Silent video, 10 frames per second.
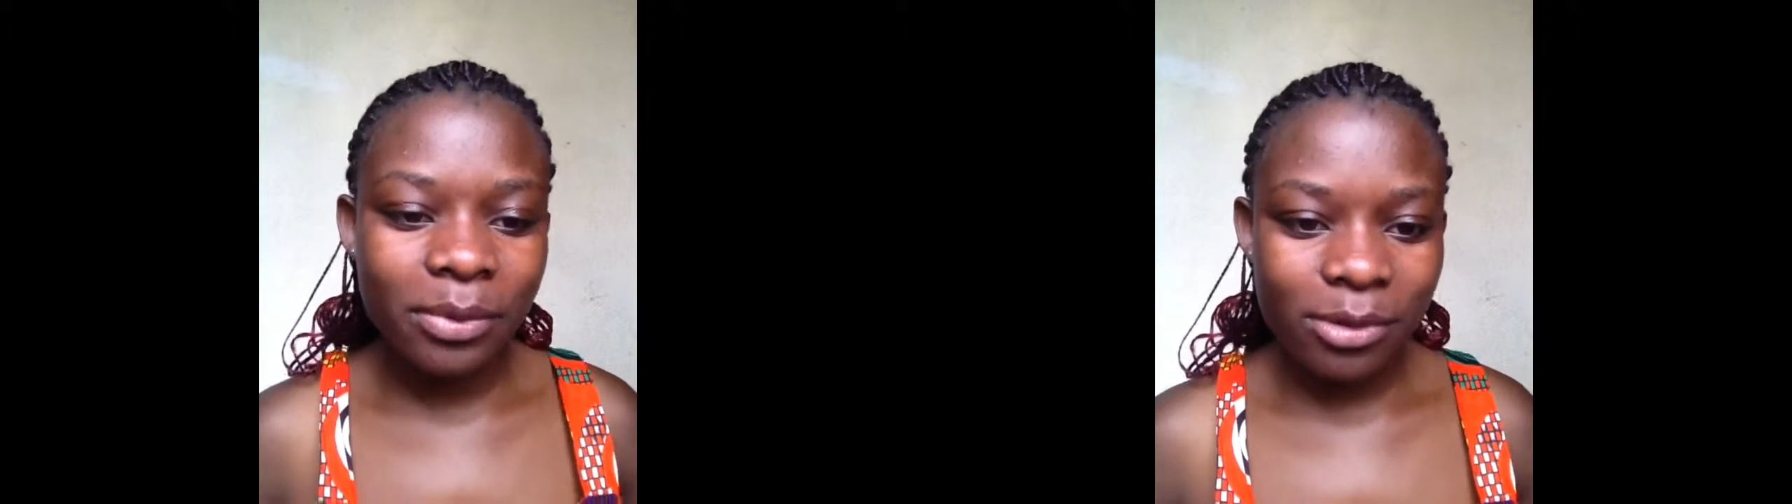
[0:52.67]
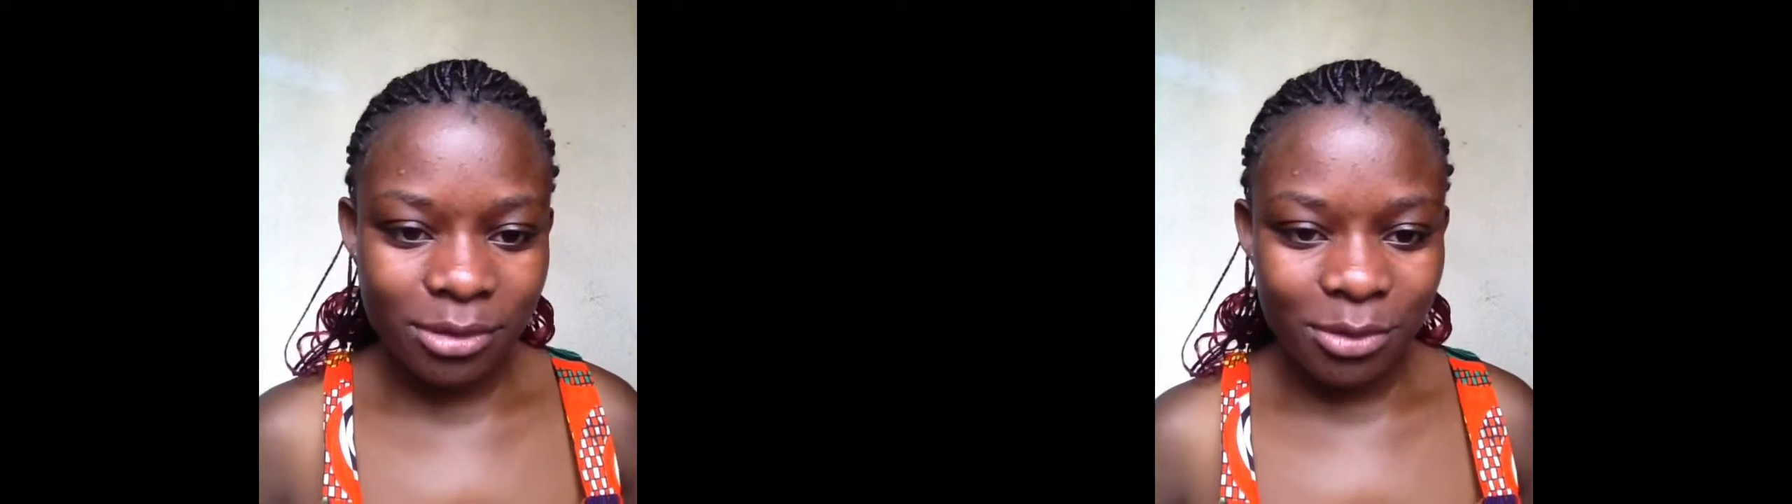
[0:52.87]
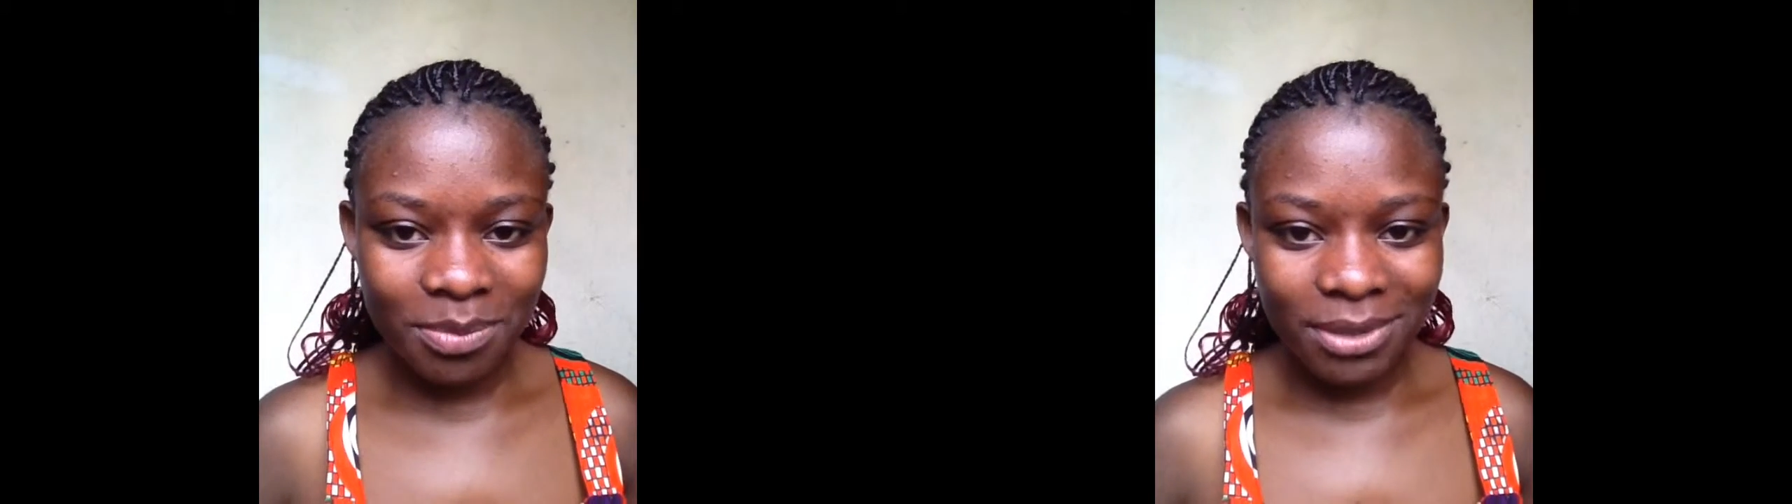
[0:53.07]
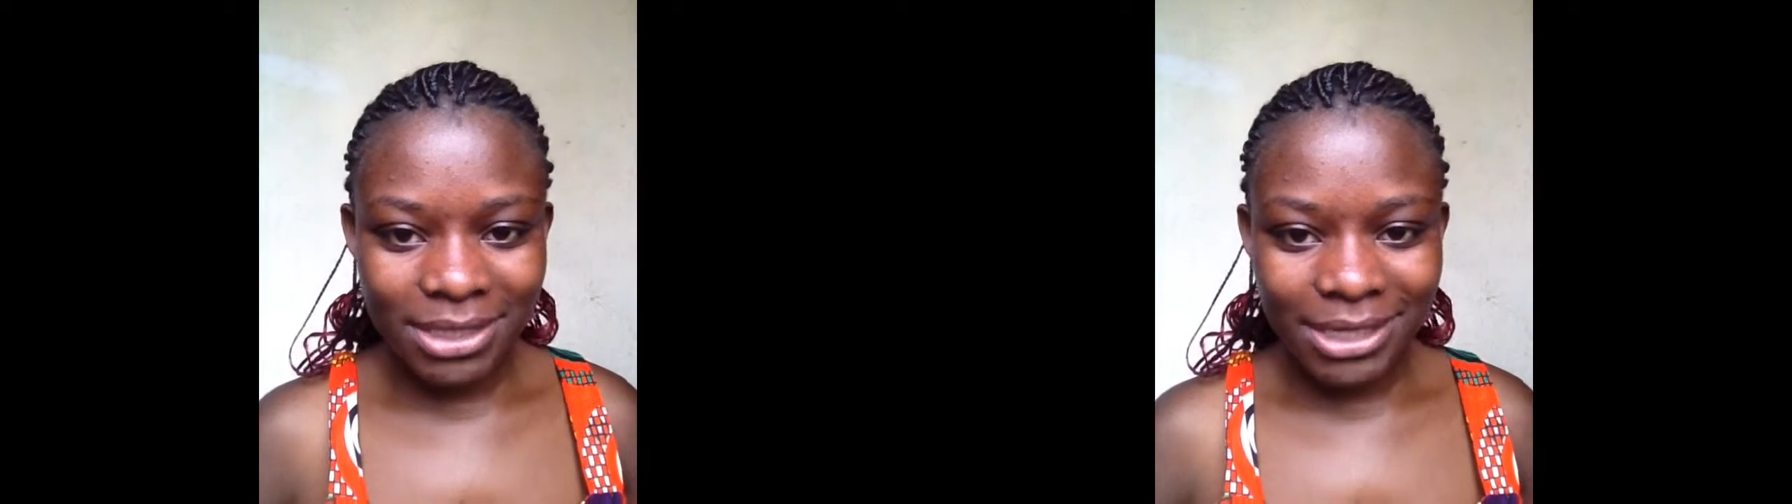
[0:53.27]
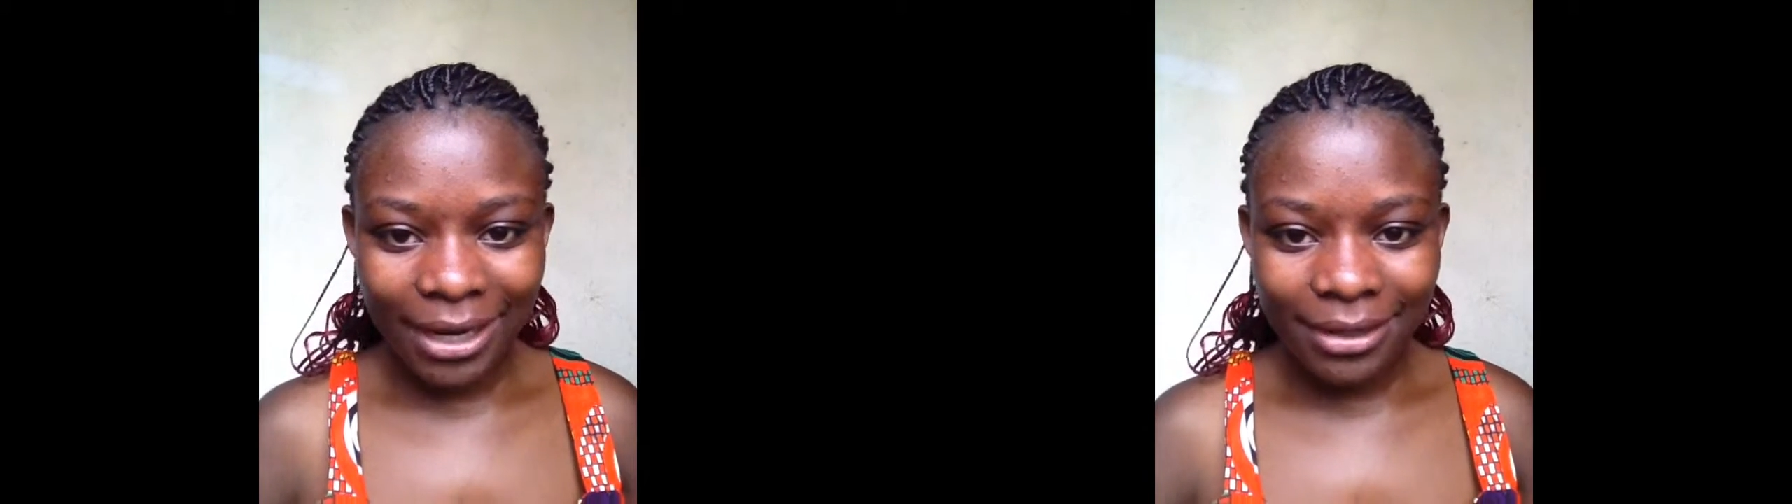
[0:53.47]
supposed to
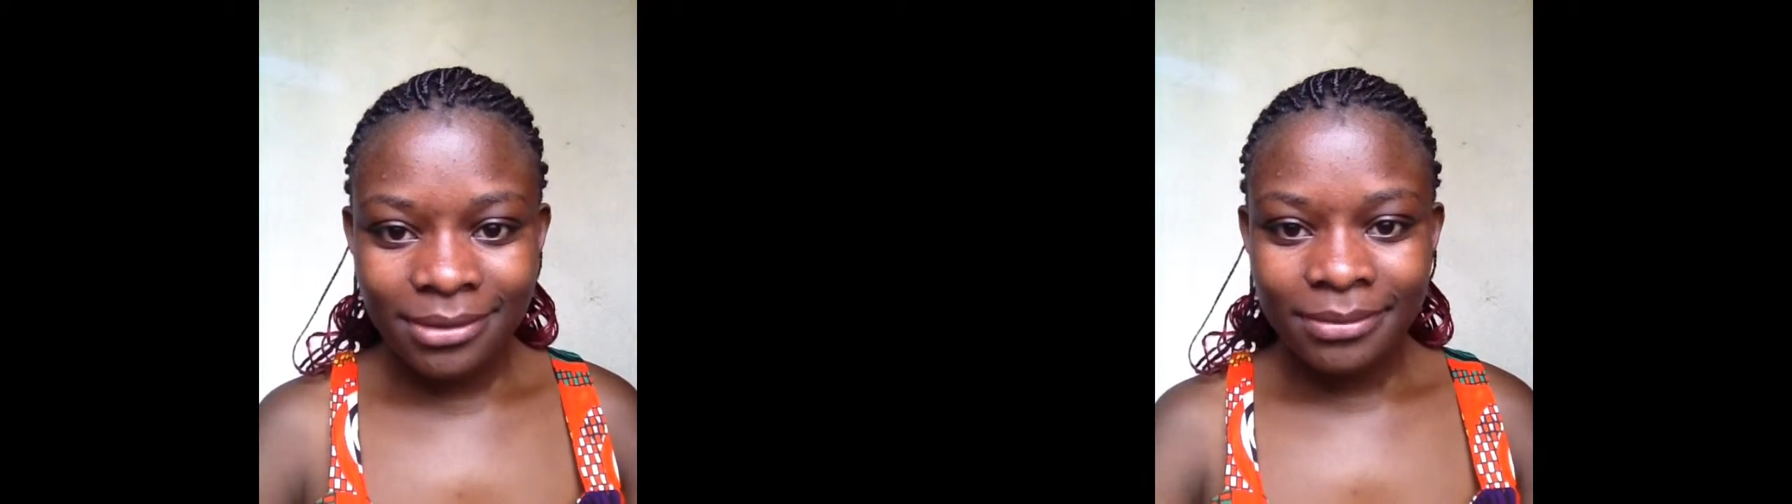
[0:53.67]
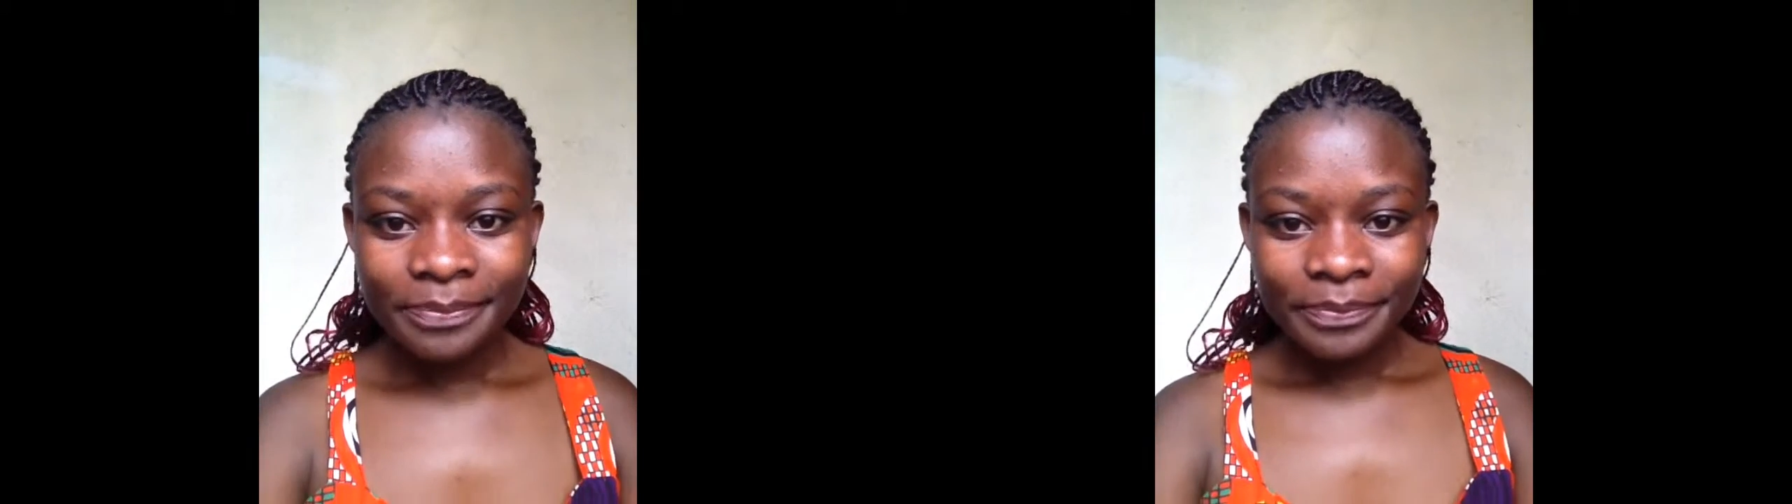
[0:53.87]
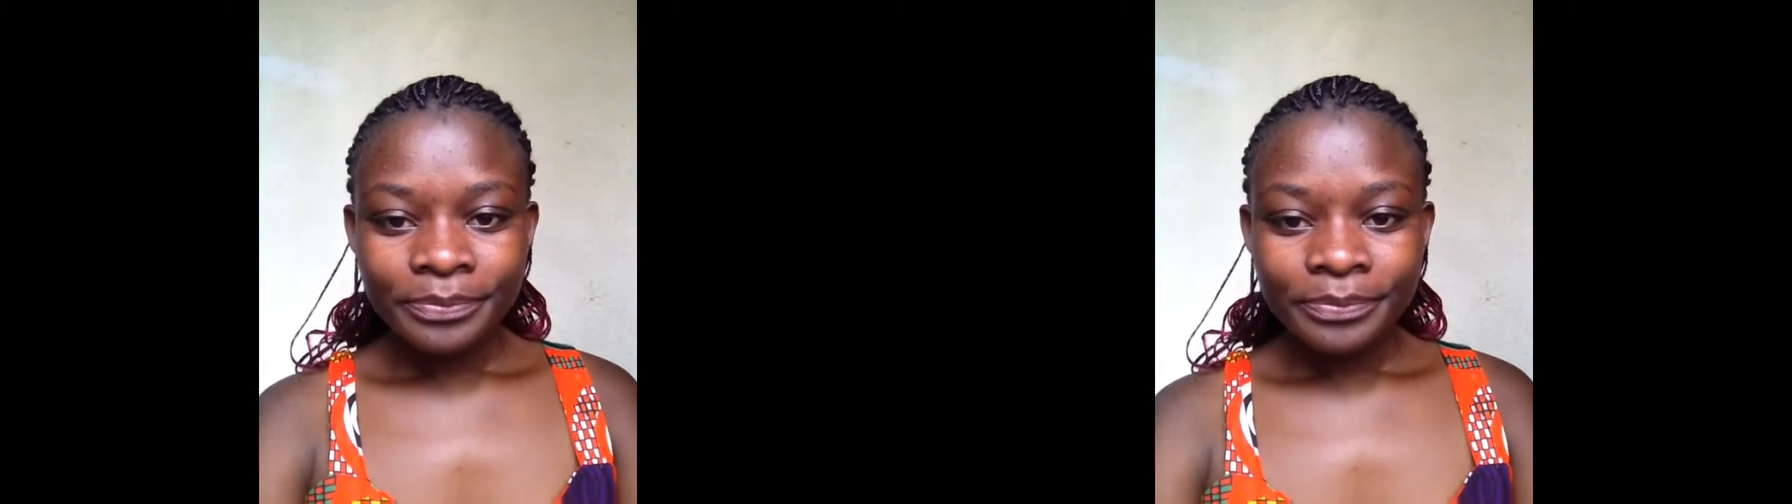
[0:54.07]
be done.